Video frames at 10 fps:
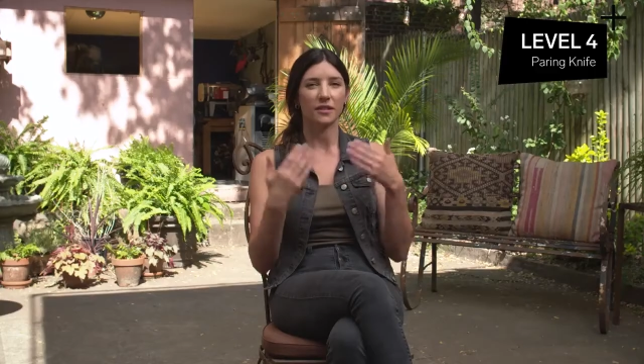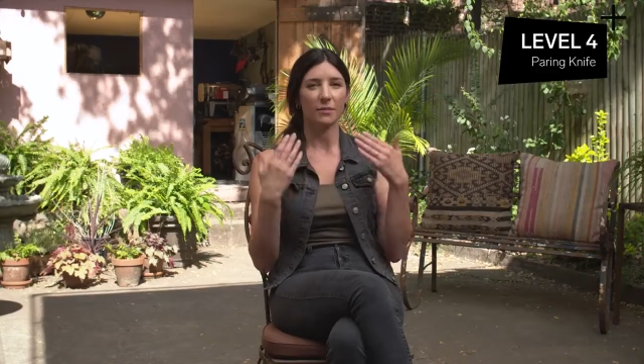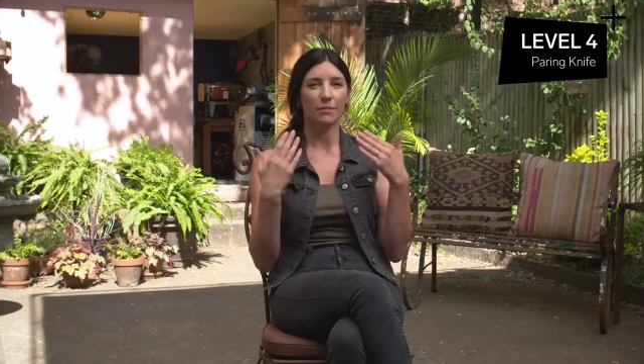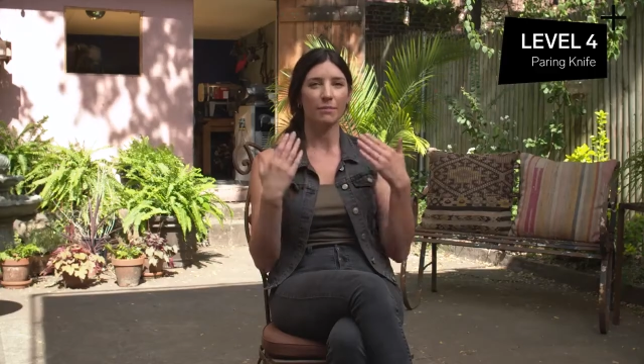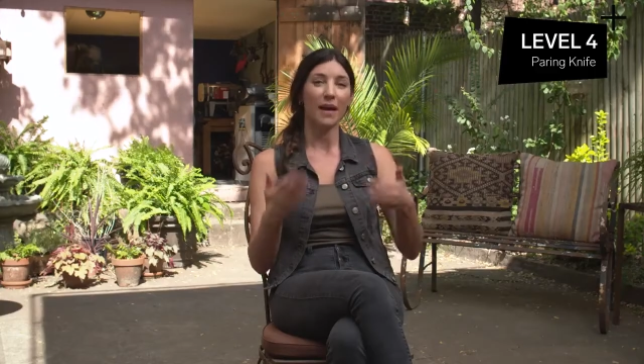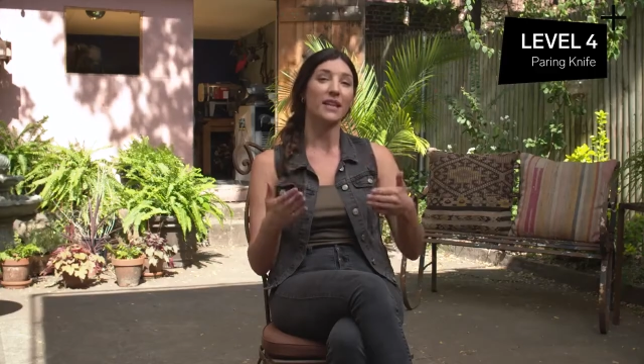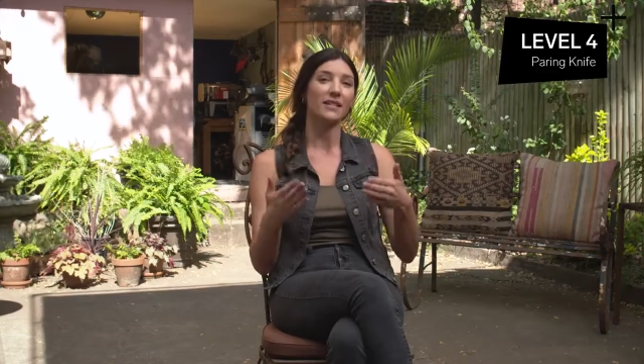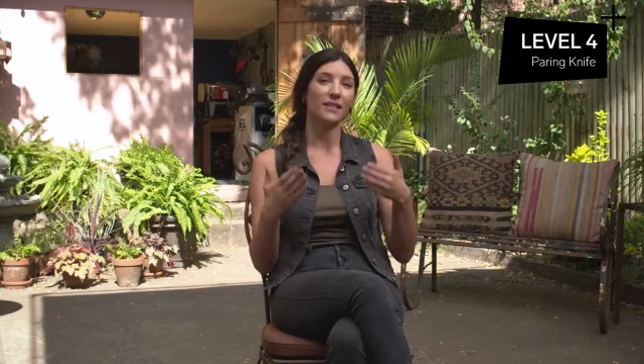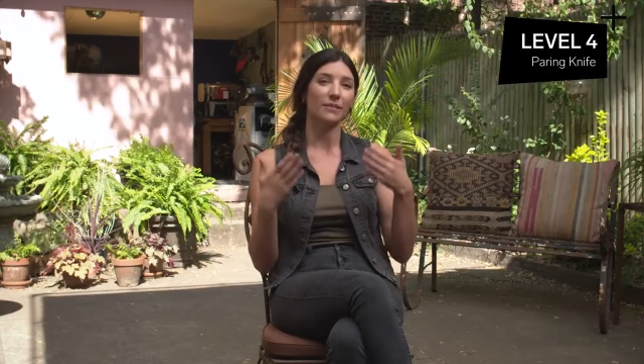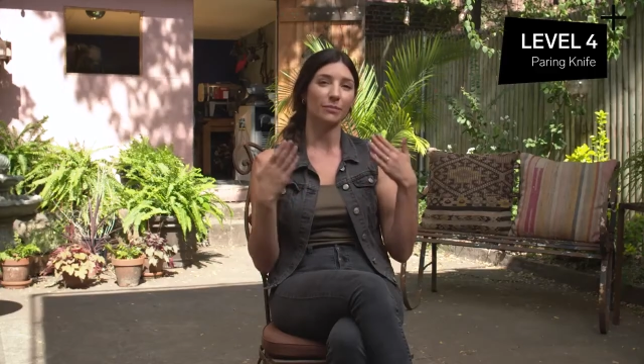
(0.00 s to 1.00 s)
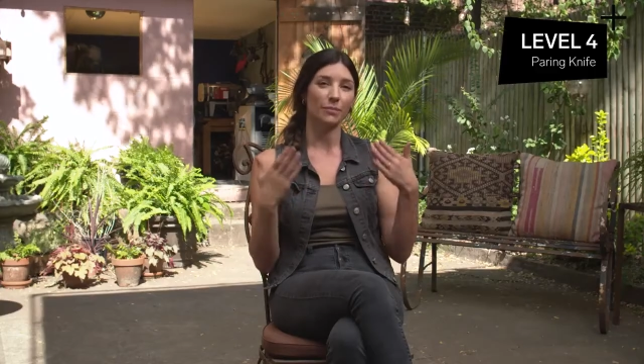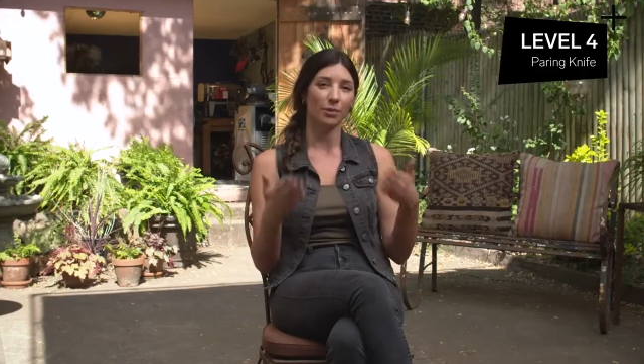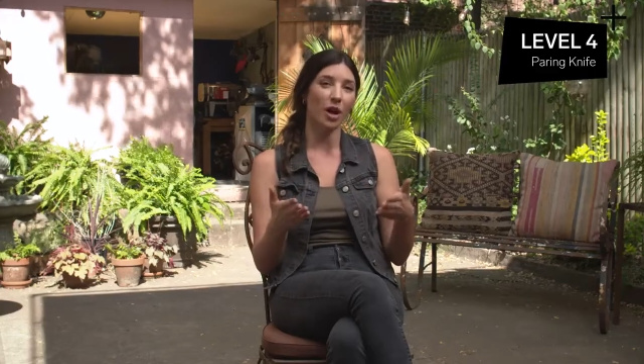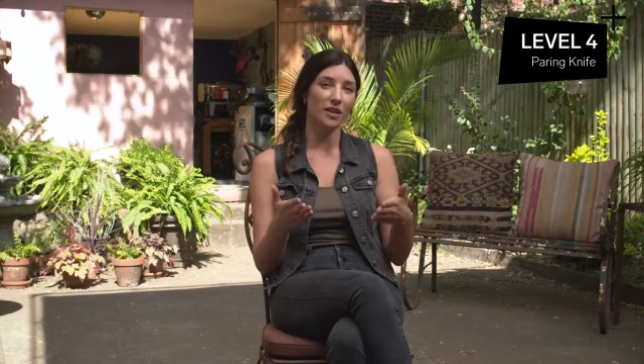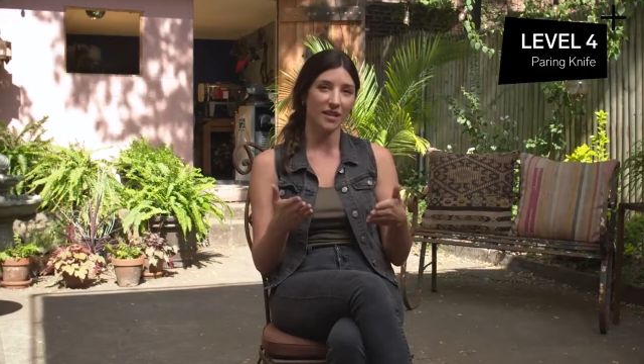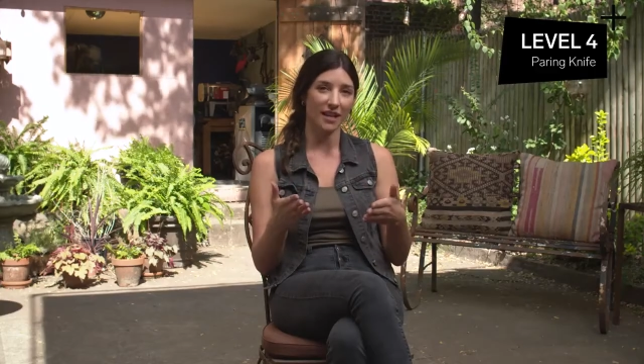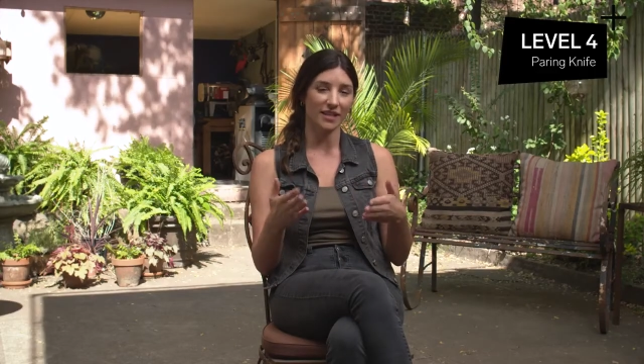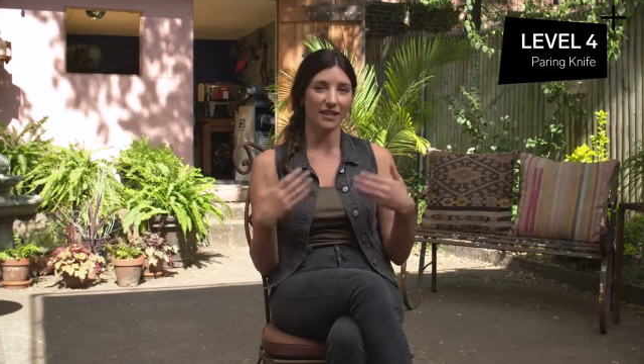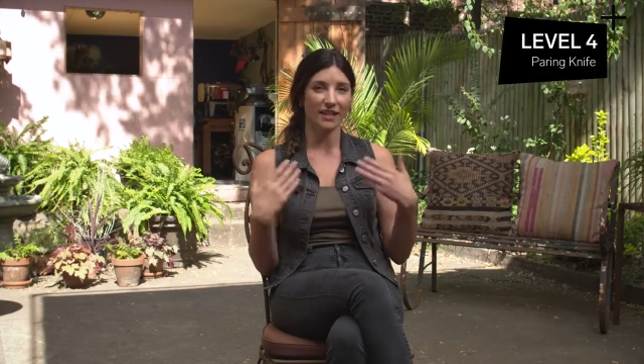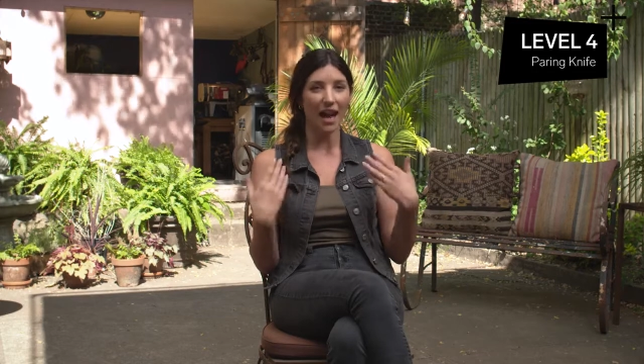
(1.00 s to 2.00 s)
So the best
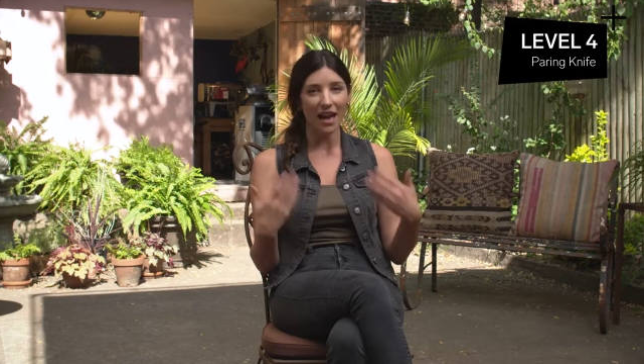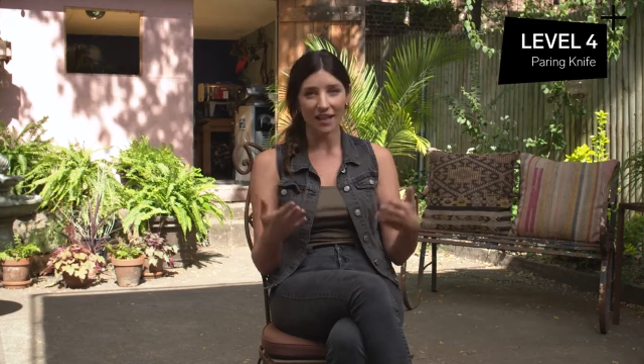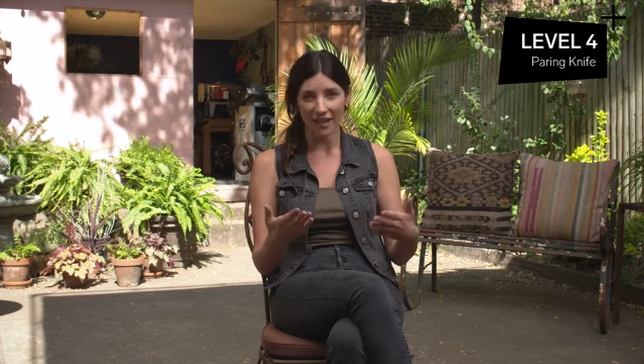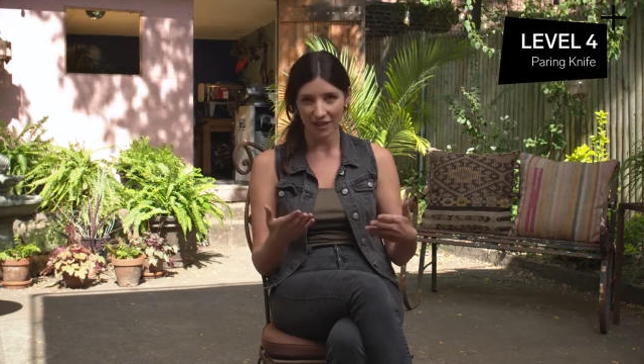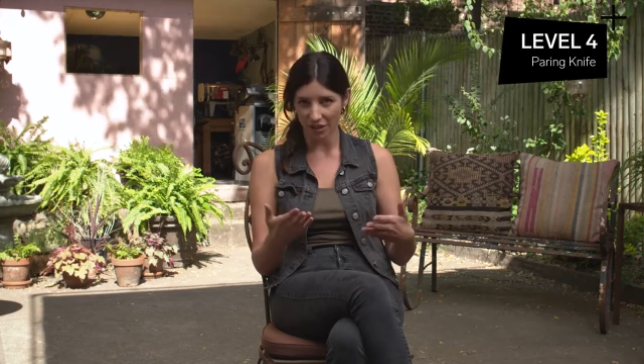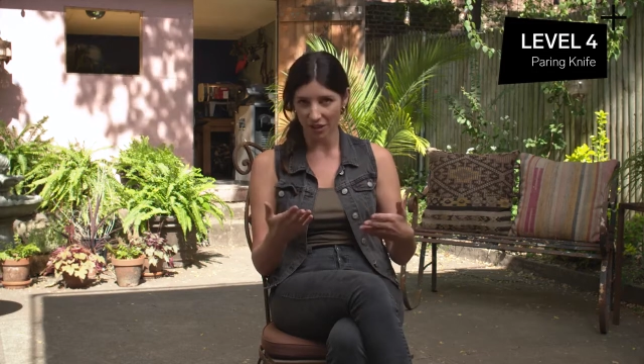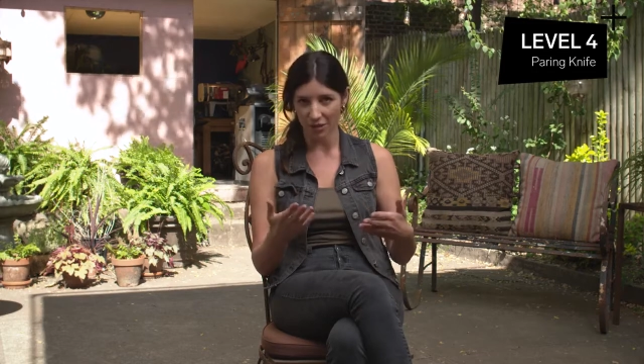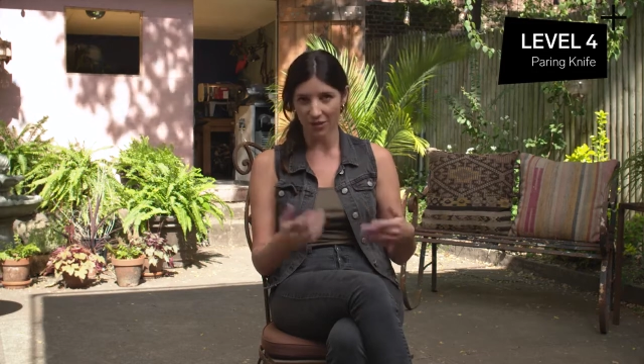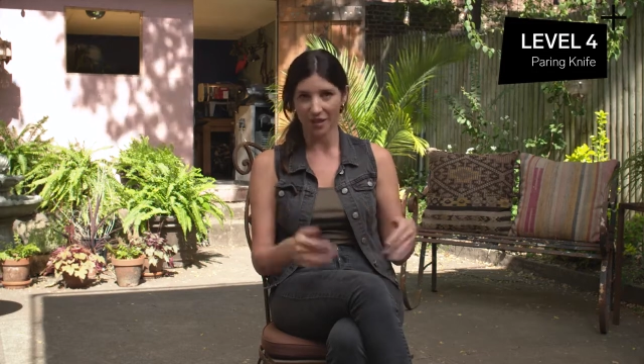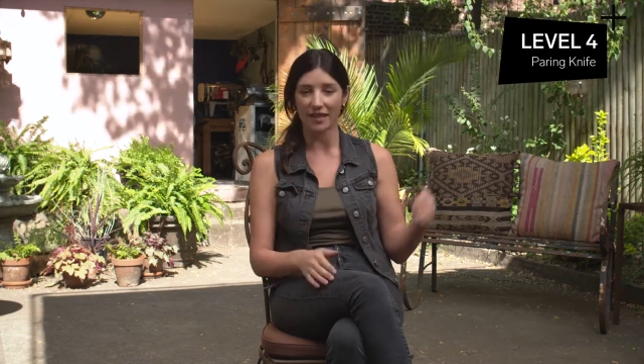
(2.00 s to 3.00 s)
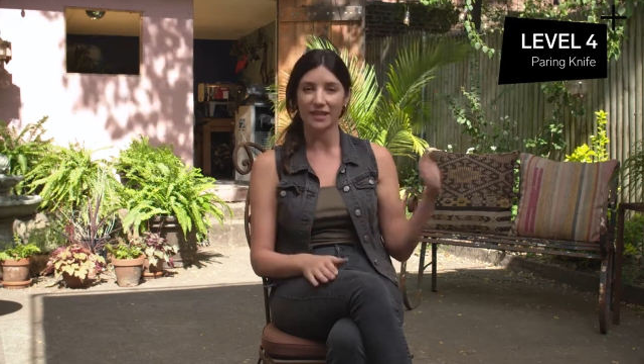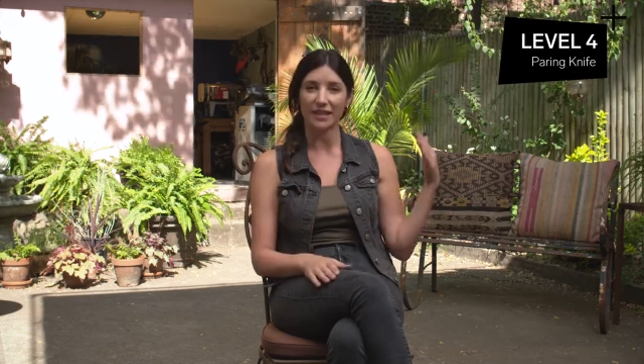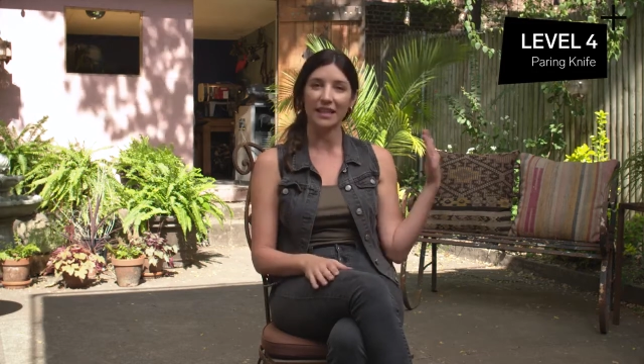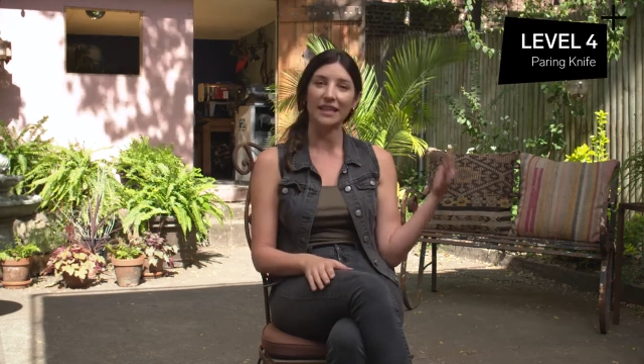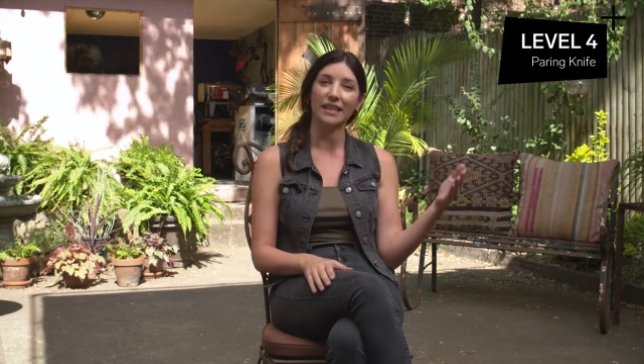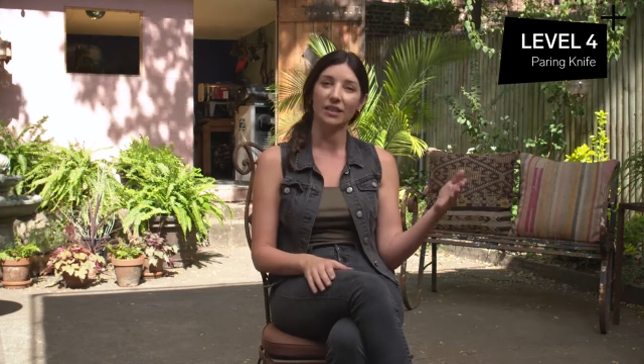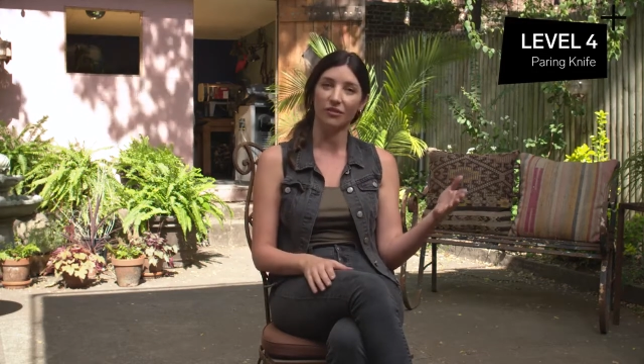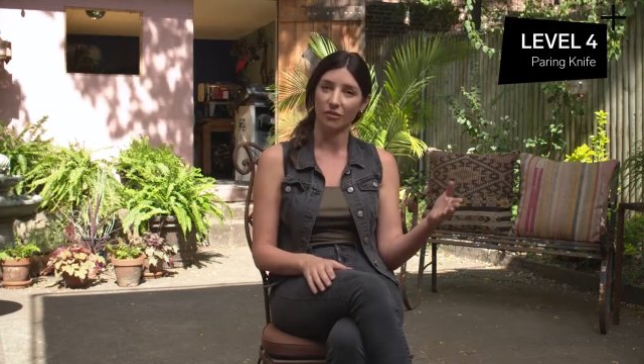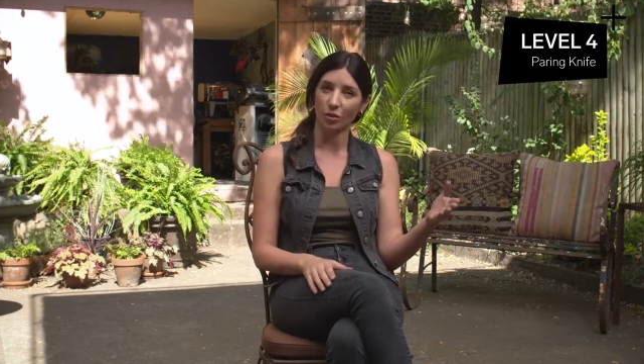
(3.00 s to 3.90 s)
process that I like to use is to heat it in the